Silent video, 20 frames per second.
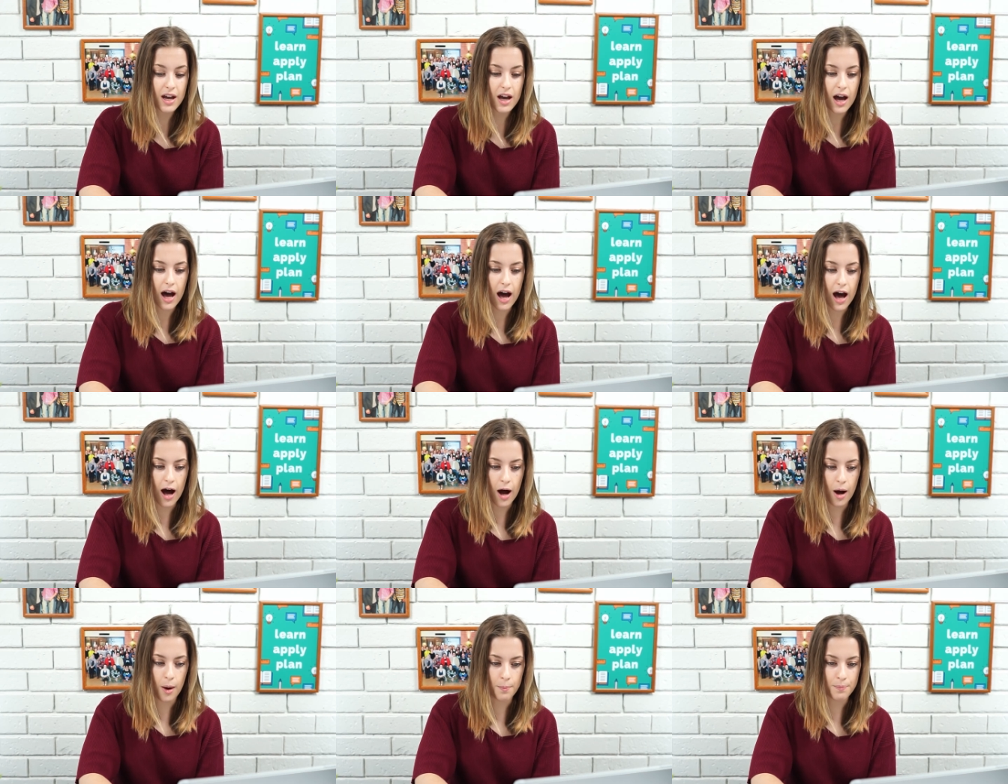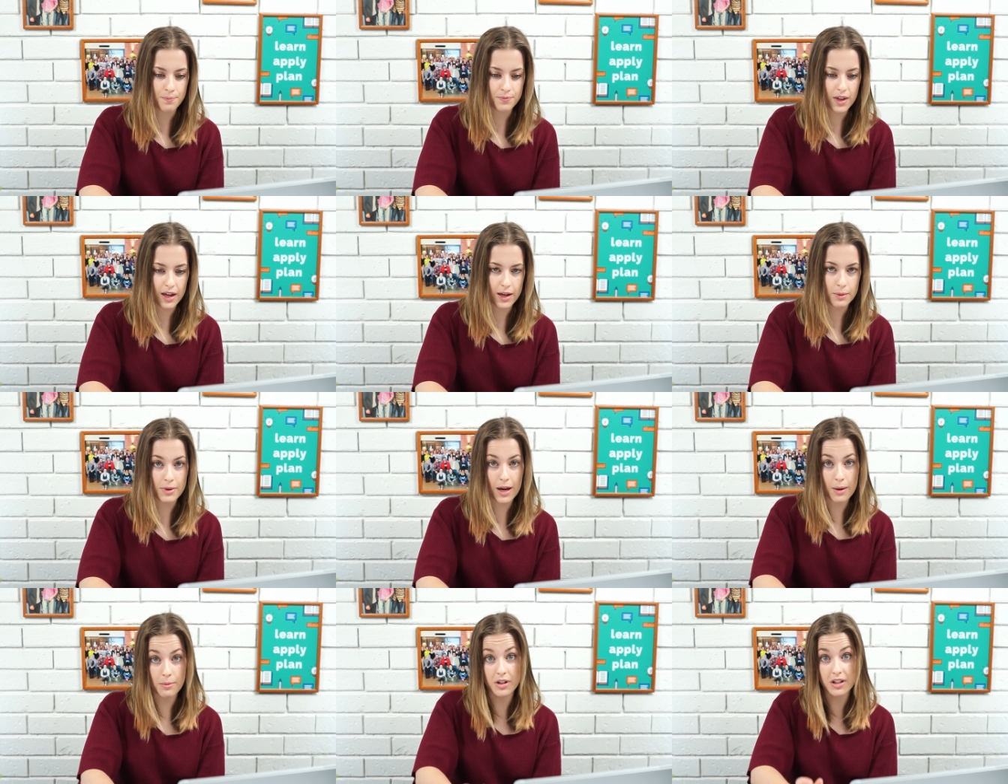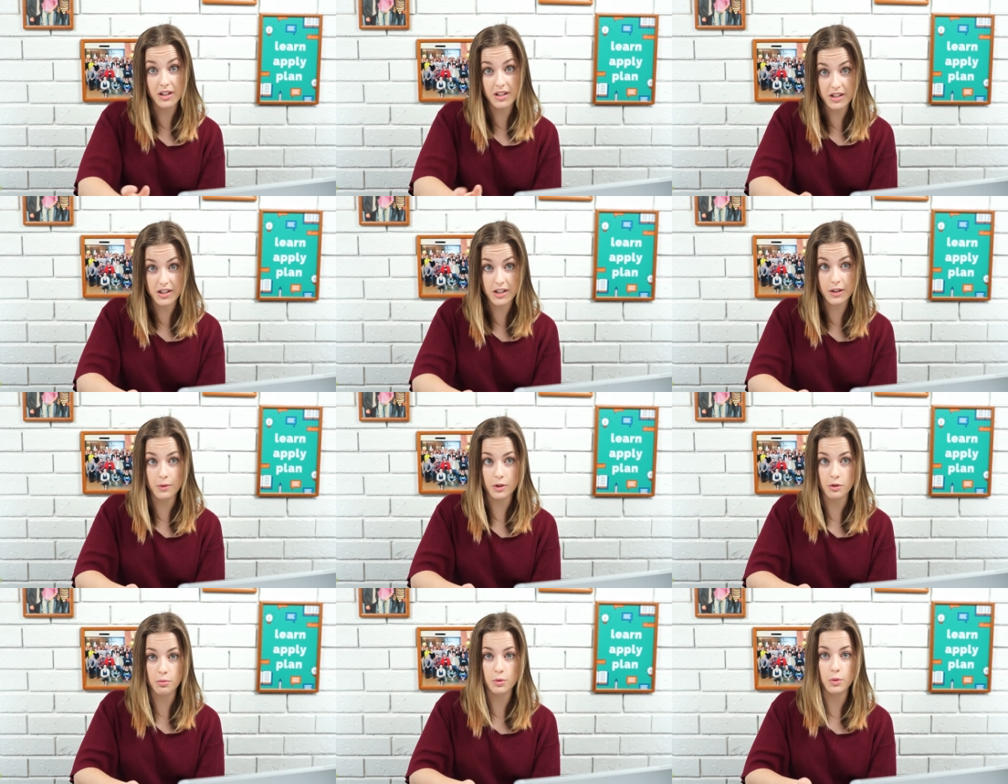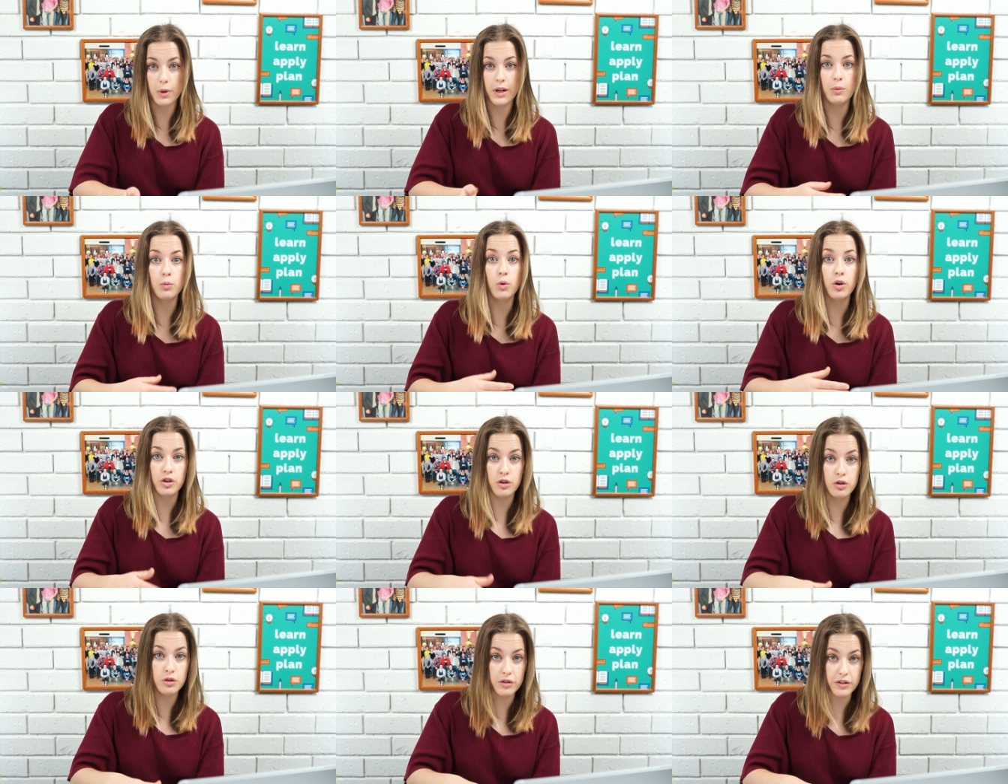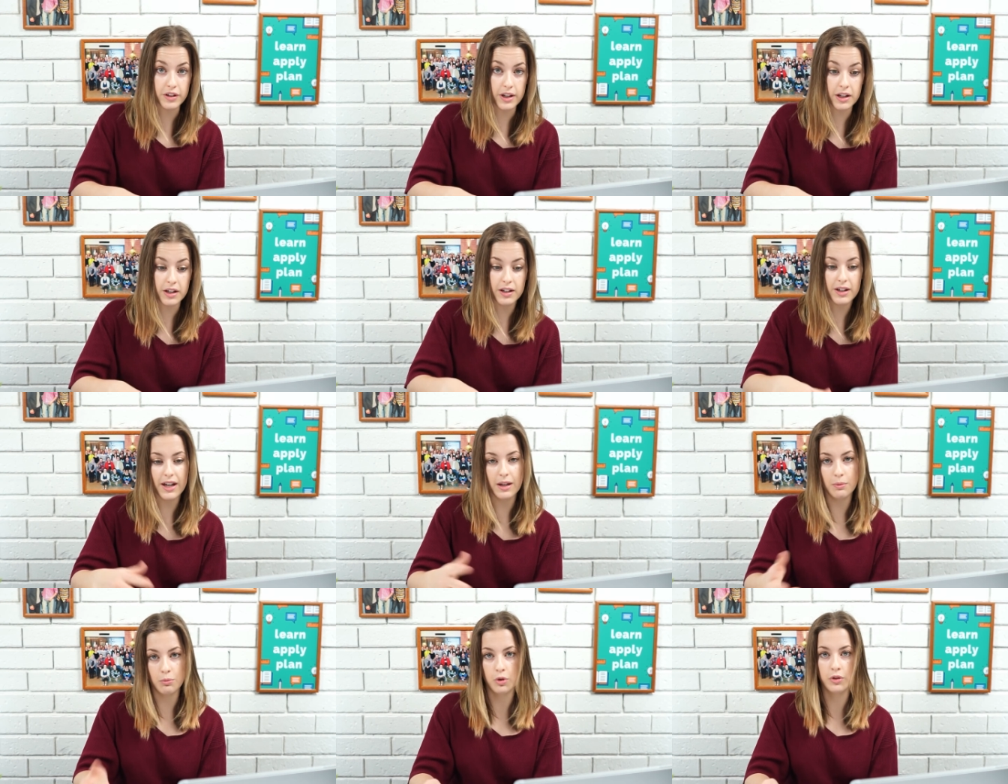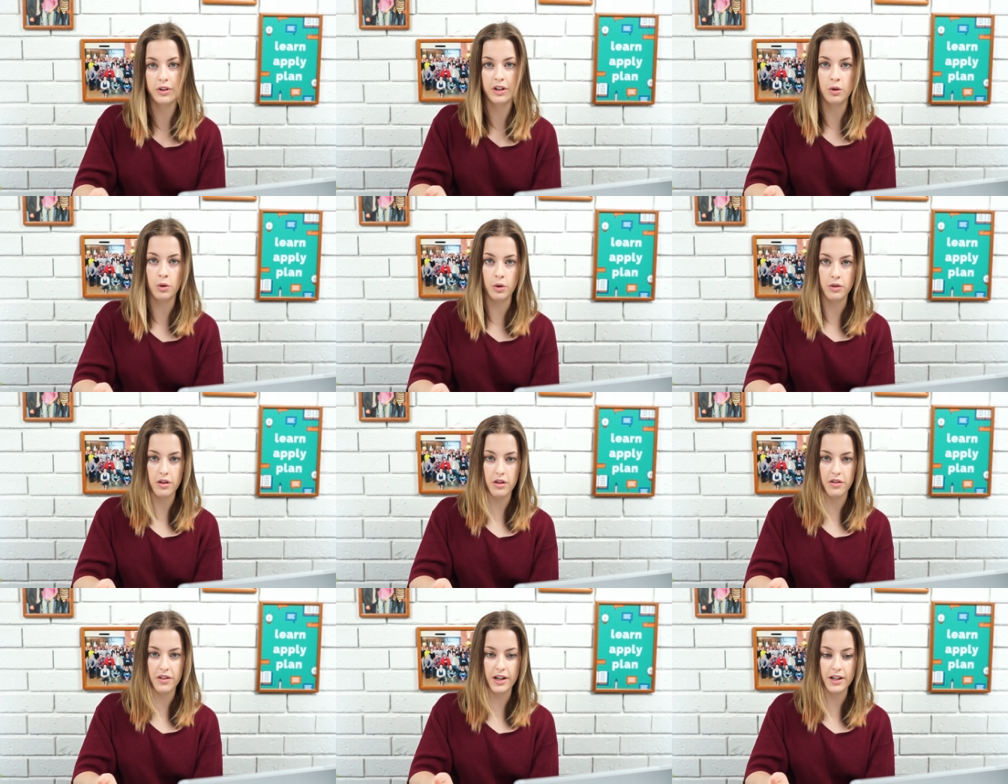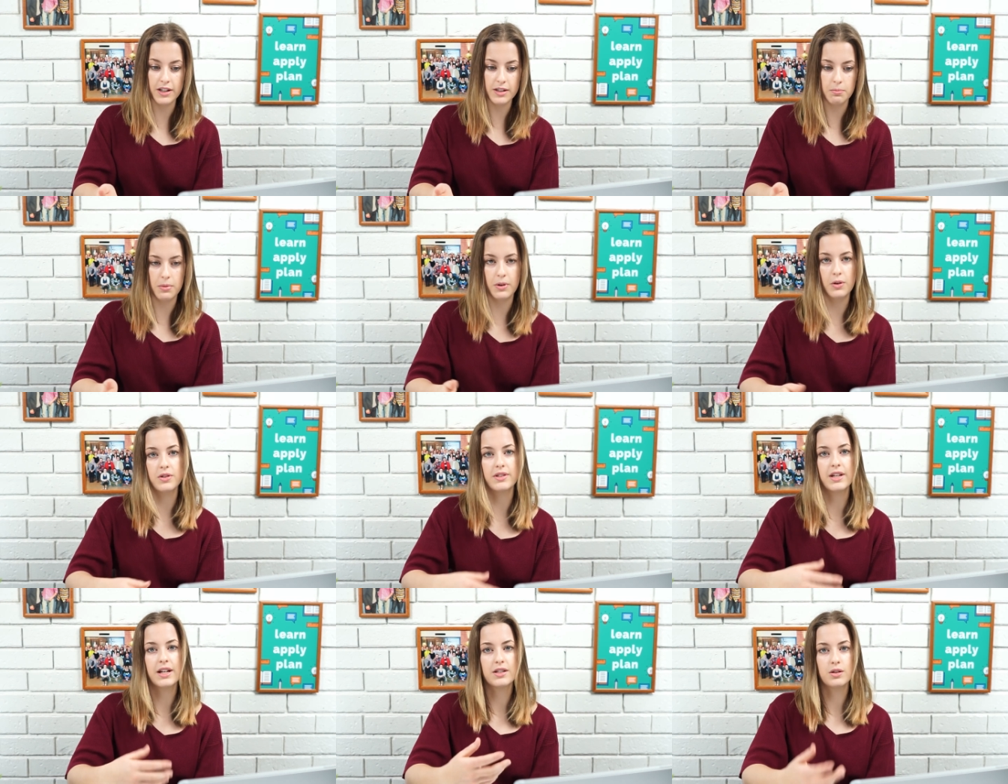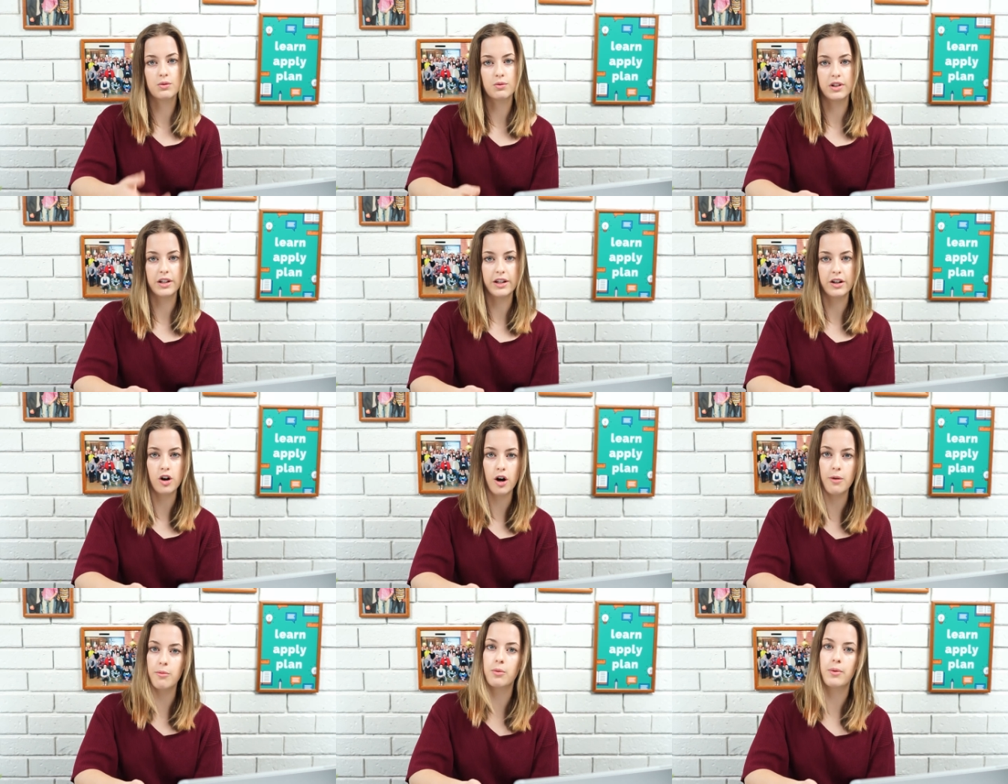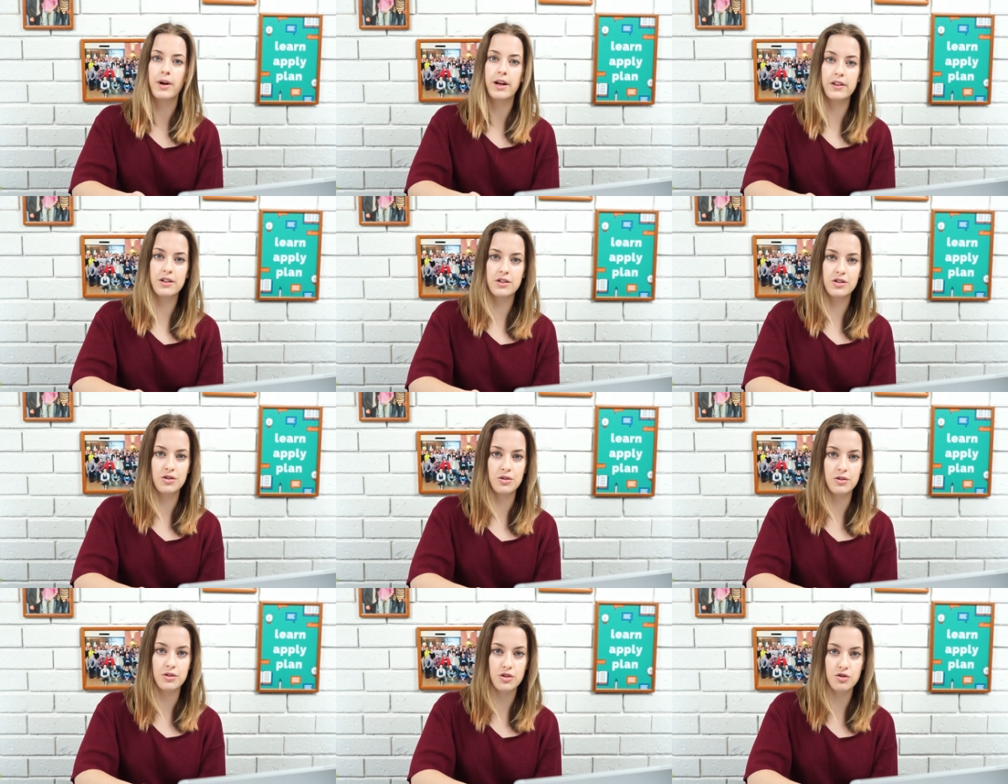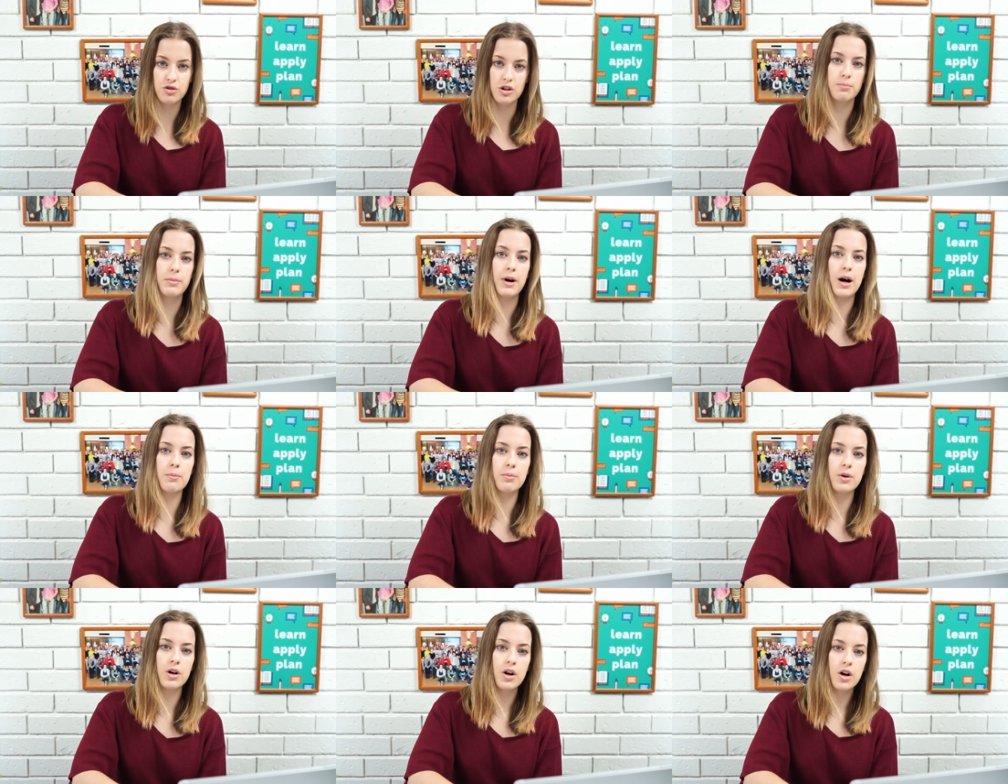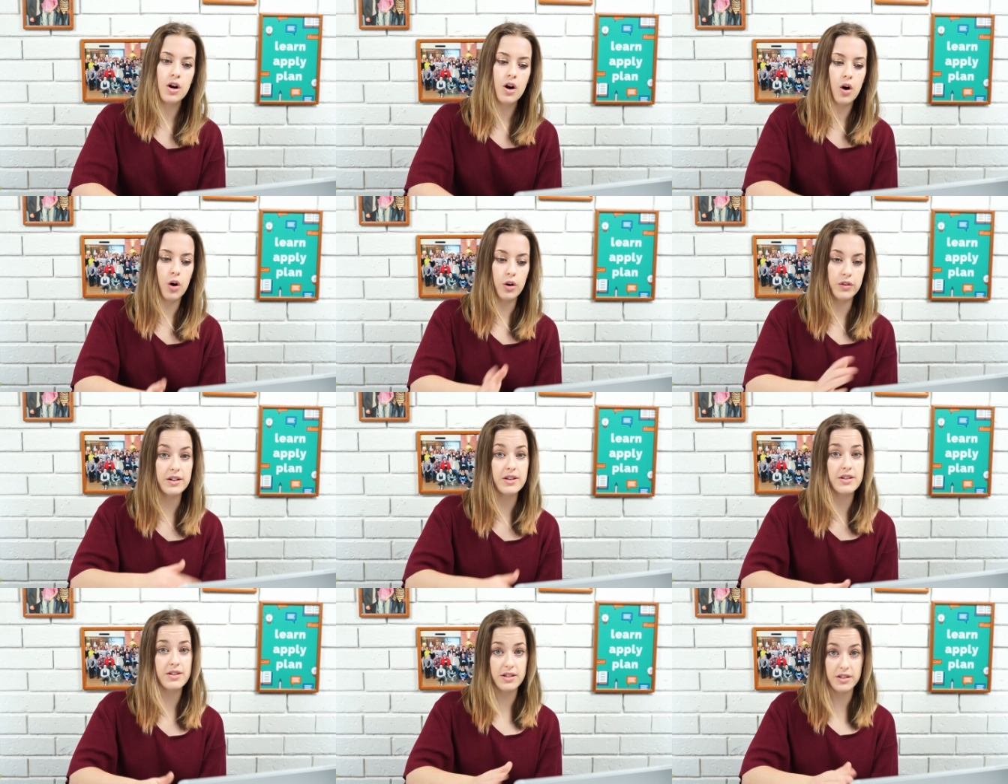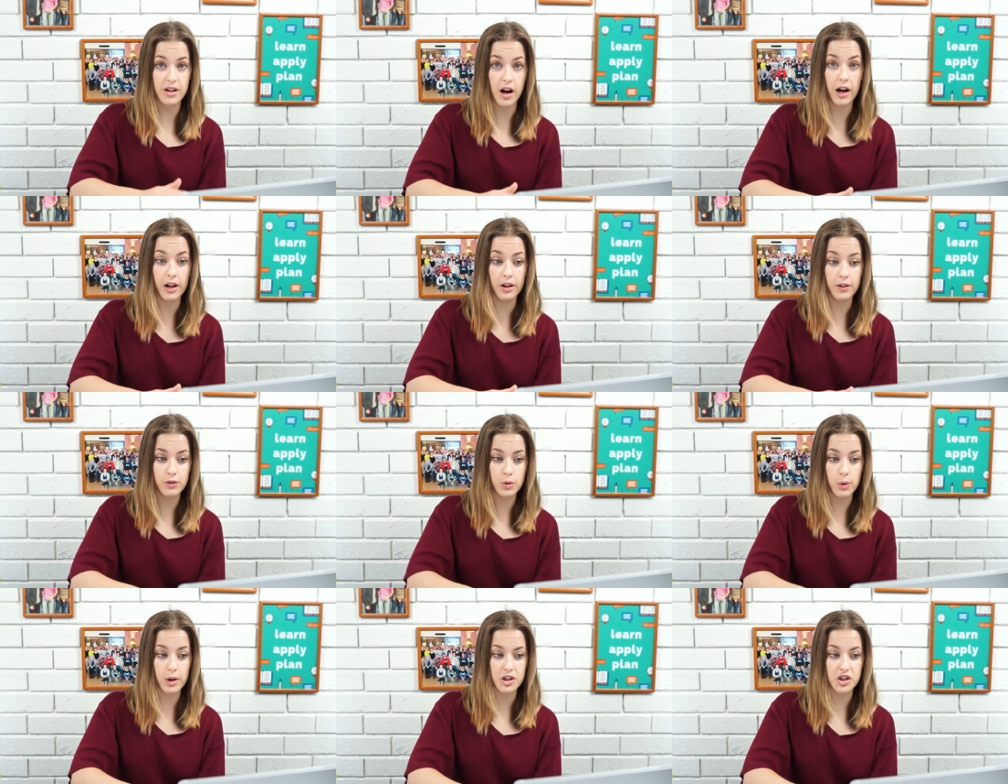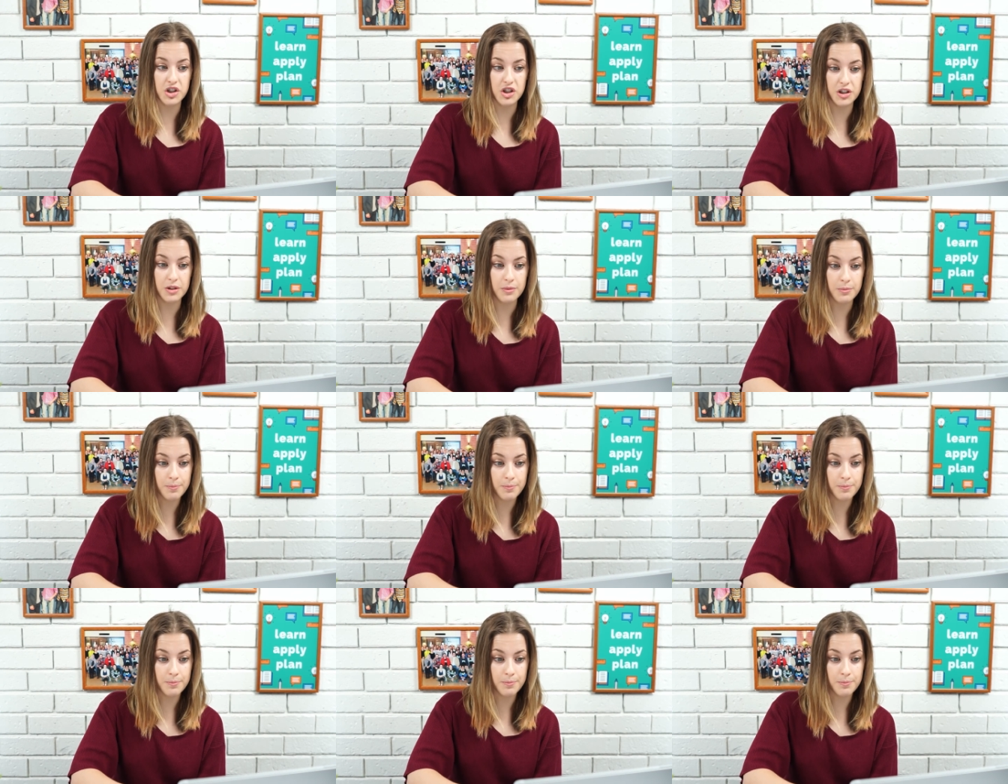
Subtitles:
and be able to distinguish between what you think and what the author thinks, because that's a really common way that students trip up on this style of question.